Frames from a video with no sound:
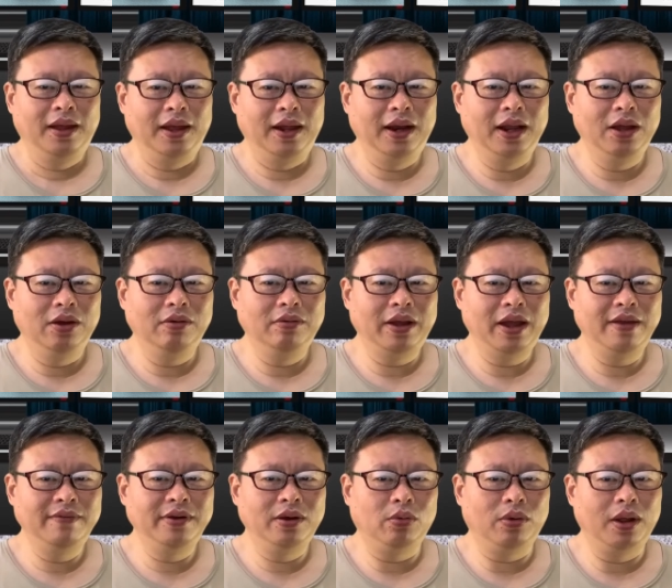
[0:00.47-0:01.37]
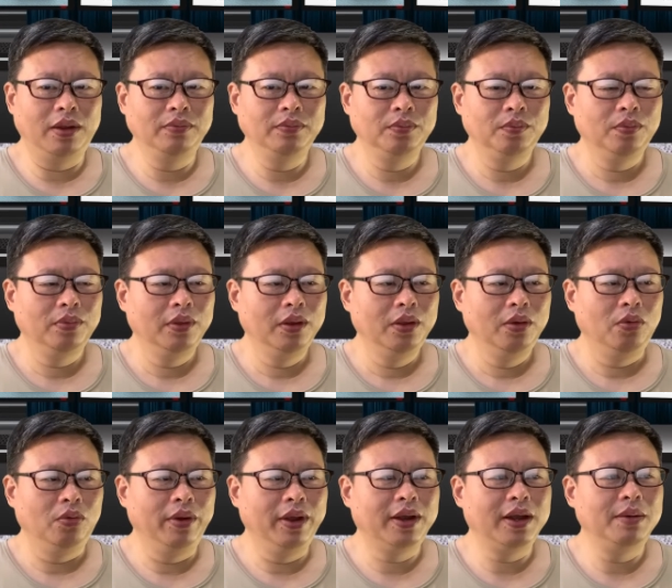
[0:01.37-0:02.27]
Hello everyone,
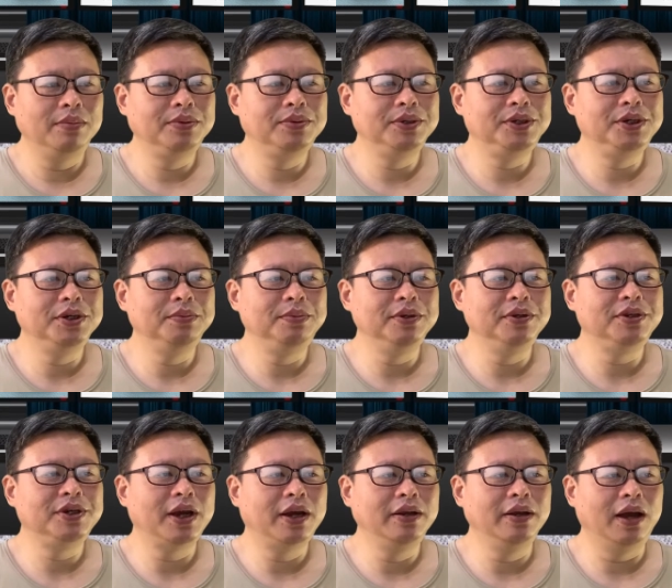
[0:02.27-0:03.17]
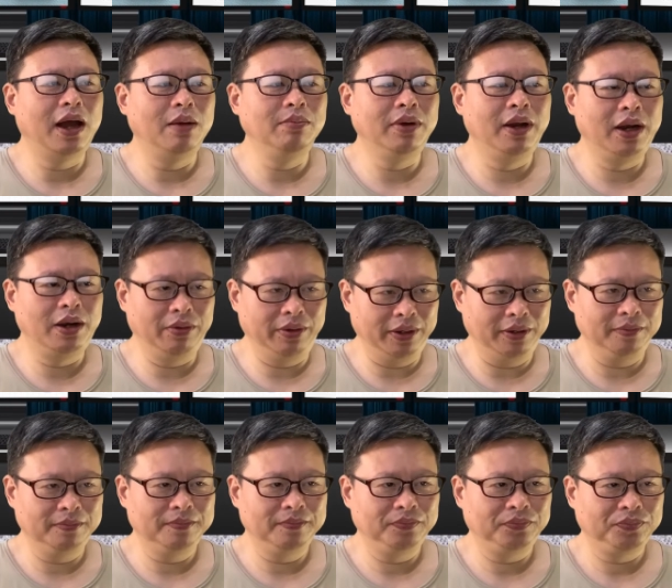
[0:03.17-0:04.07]
welcome to TubeView channel, I'm Harry.
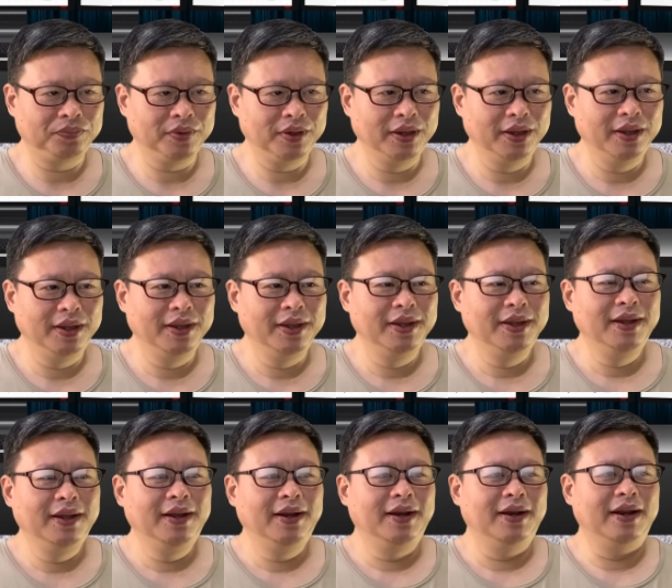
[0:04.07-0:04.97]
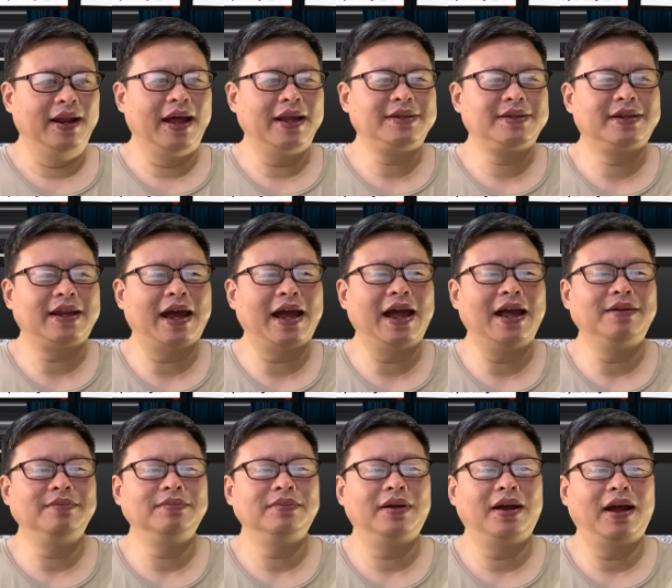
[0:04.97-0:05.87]
Last
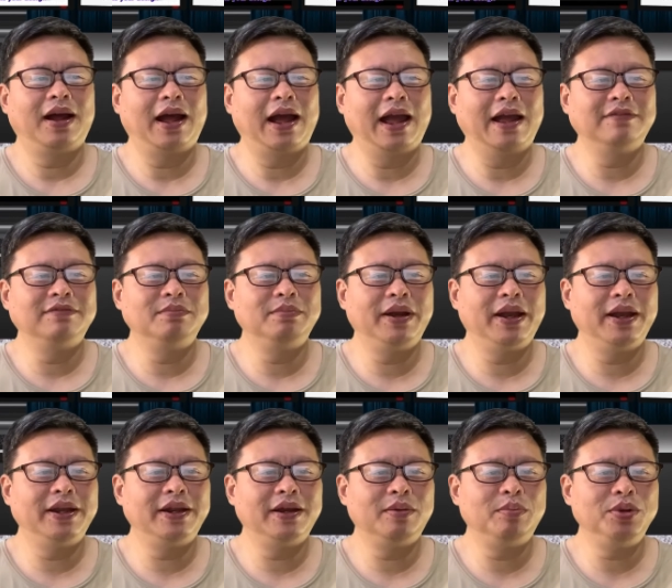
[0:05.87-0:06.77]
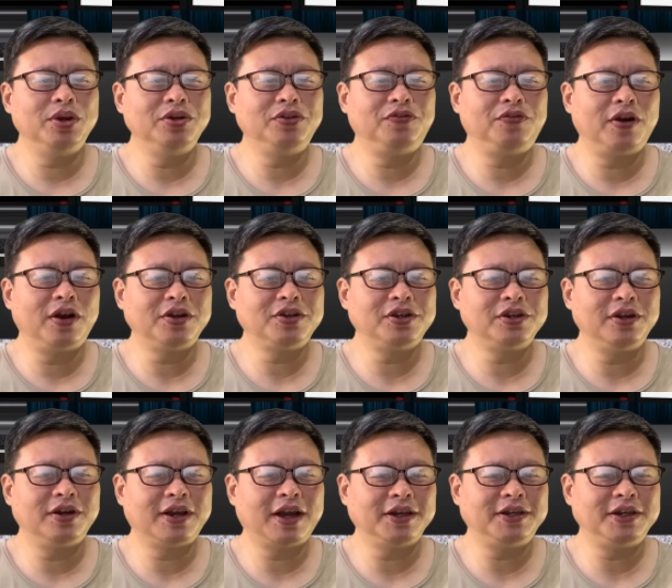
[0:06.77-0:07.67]
time, I have made a
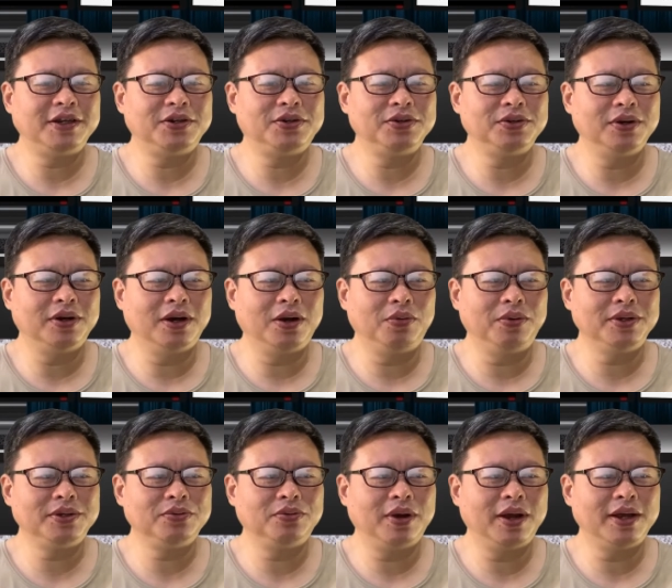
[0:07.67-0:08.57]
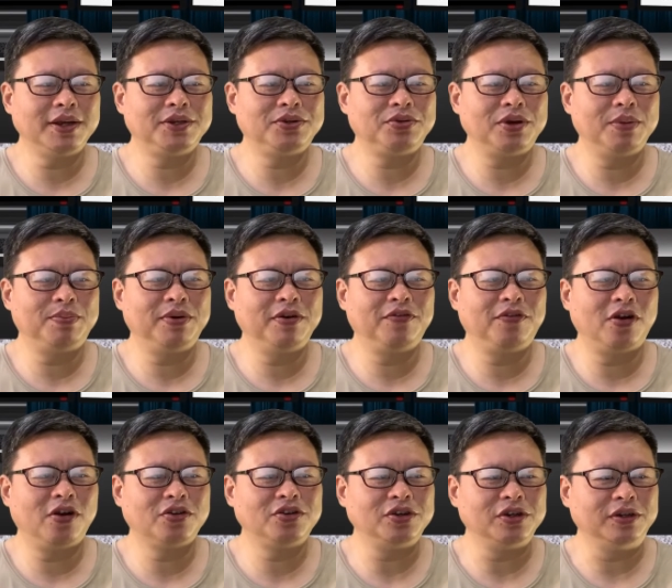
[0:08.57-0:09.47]
multifunctional cutting tool with wire stripper
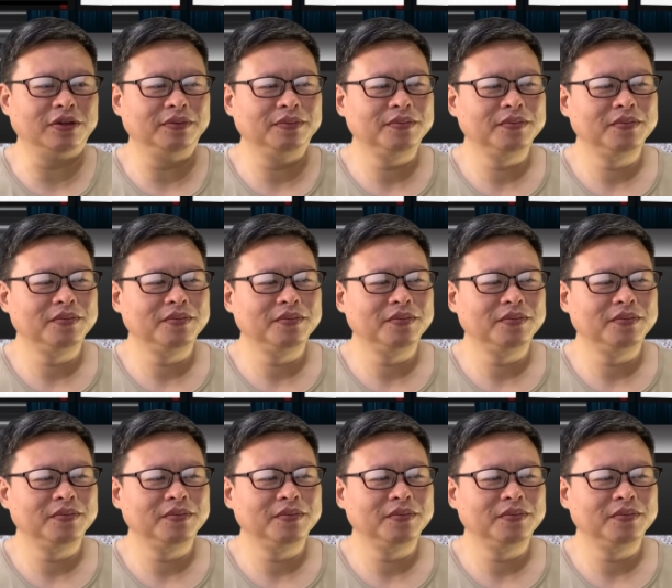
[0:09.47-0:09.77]
function.